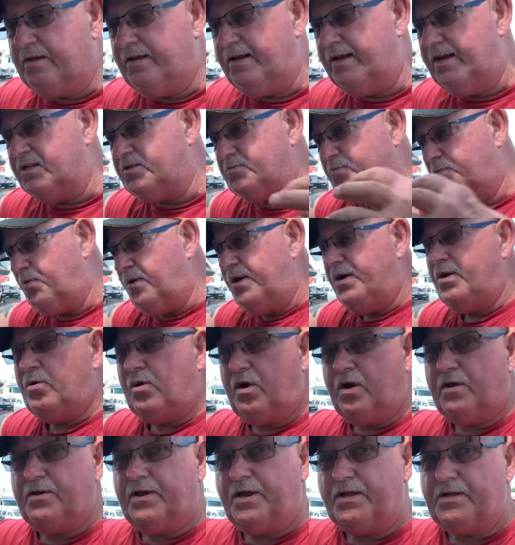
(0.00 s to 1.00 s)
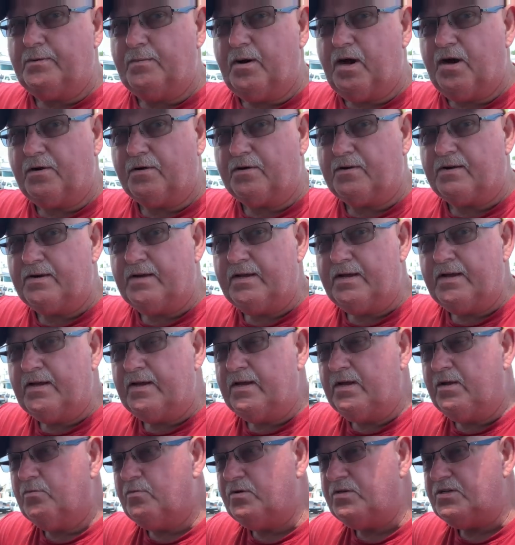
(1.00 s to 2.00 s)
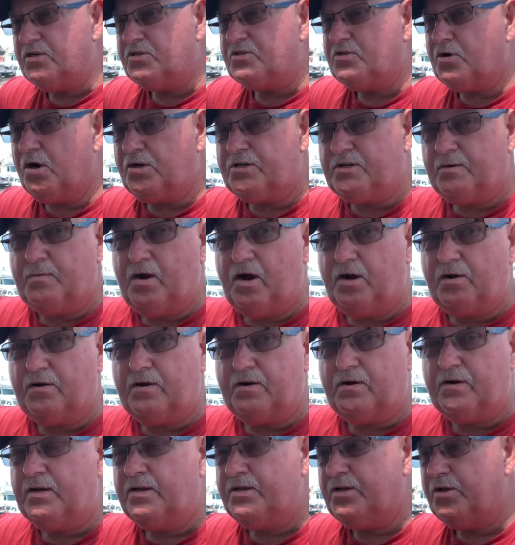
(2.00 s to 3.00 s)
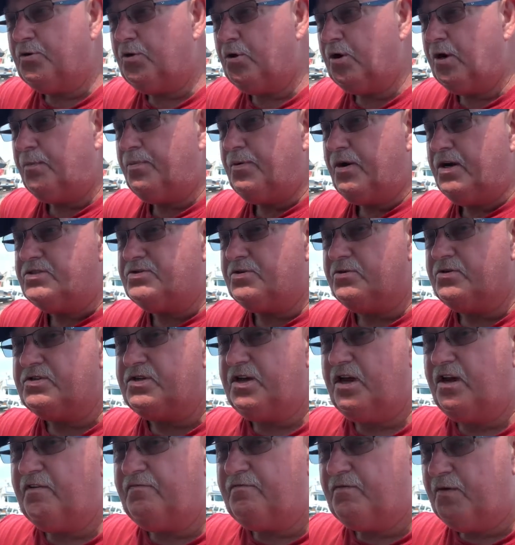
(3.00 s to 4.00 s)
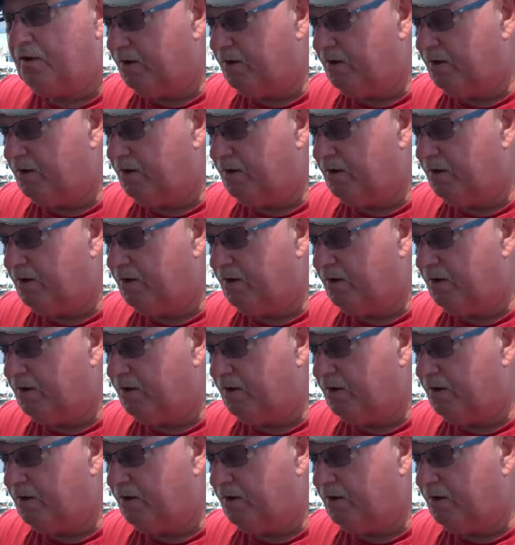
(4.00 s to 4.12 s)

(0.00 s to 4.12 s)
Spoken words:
it's pre-oiling the motor. When you start the motor, the oil pressure itself